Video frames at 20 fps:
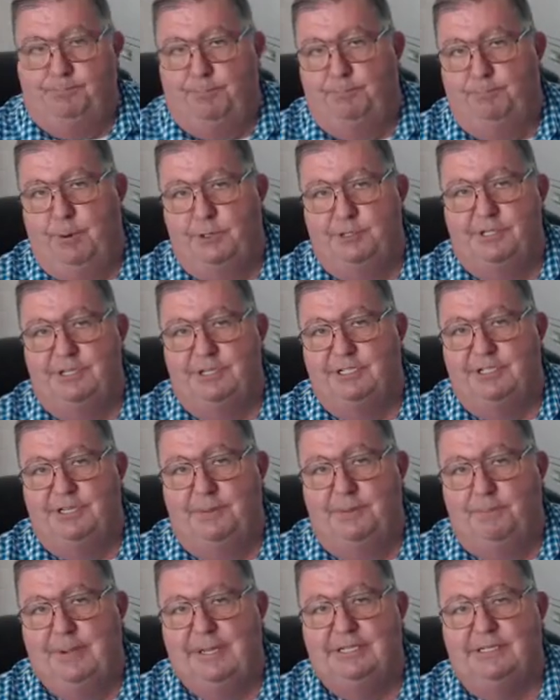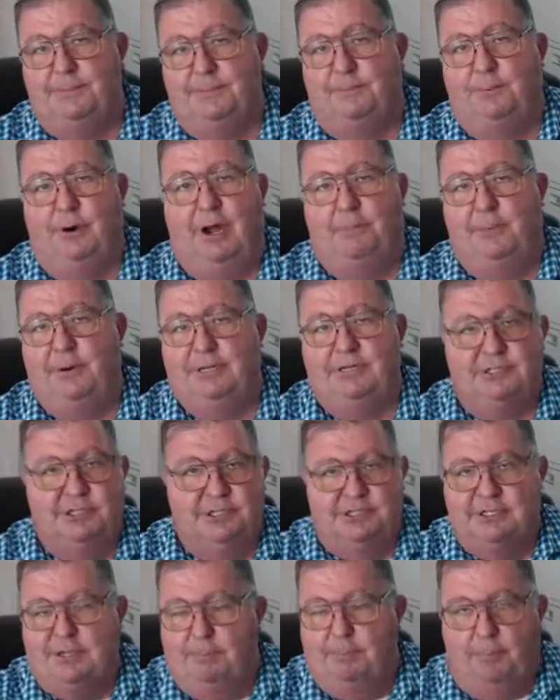purchasing a piece of property is
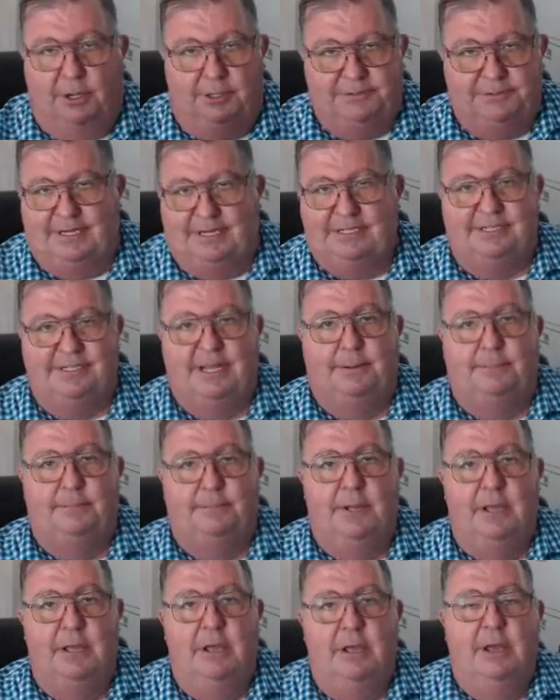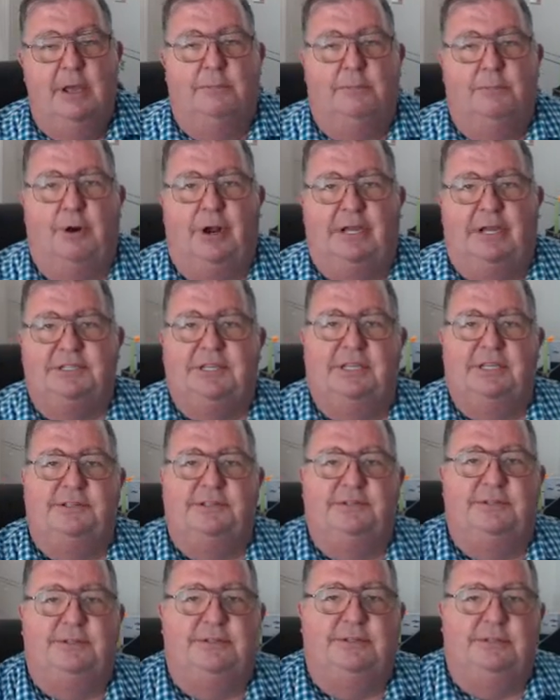just a multi-step
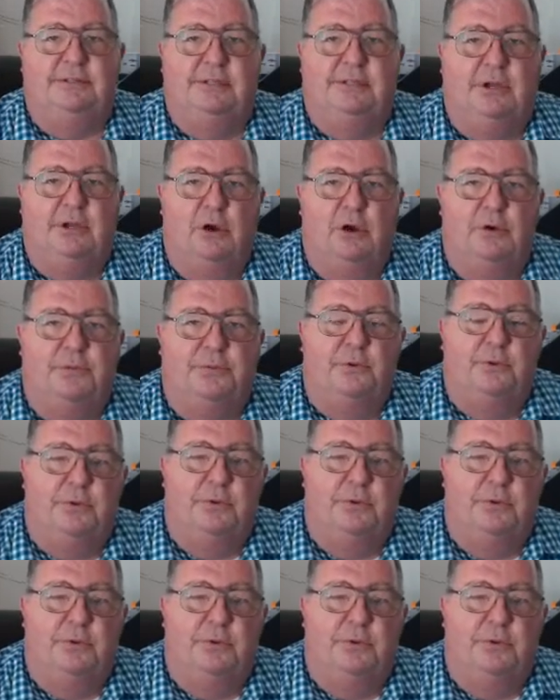process to go through.